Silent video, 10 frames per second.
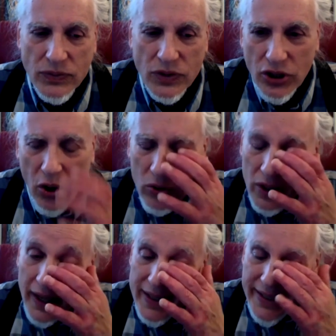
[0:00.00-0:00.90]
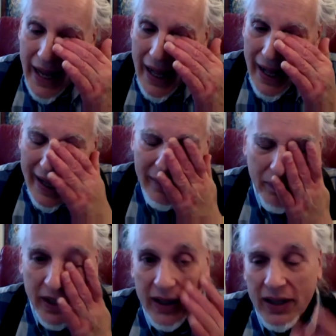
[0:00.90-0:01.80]
Don't let
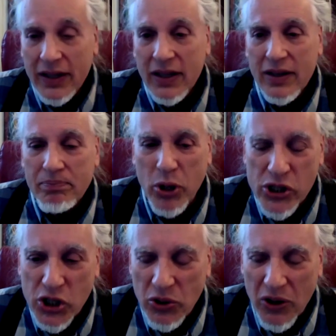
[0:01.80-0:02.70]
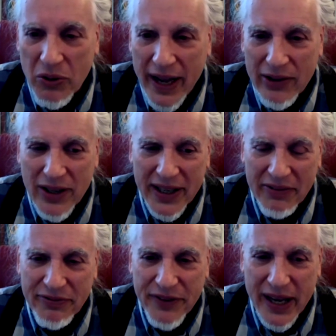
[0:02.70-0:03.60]
time push you around like a
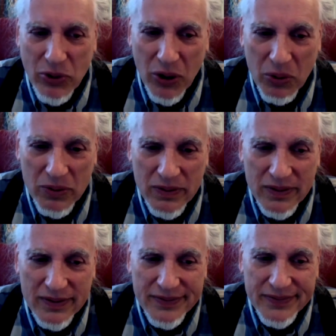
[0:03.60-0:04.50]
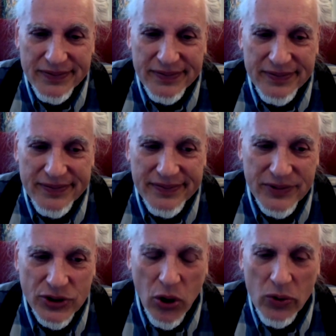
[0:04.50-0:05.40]
pharaoh.
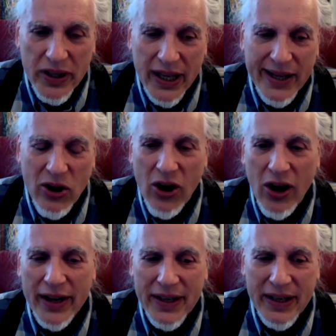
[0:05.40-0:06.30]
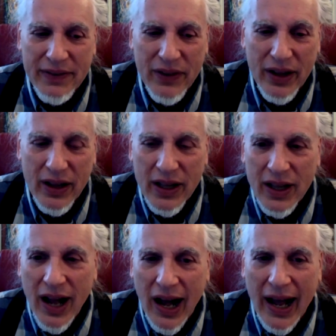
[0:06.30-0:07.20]
Don't get caught in the
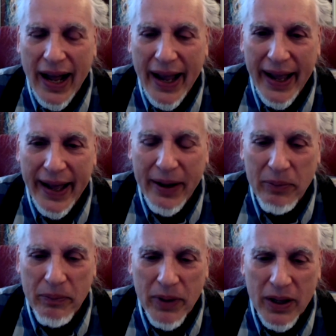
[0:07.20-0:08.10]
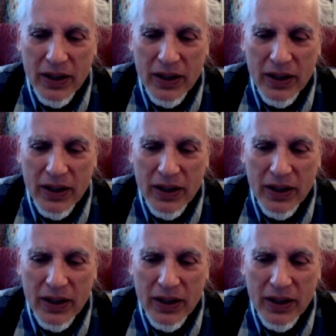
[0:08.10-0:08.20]
I am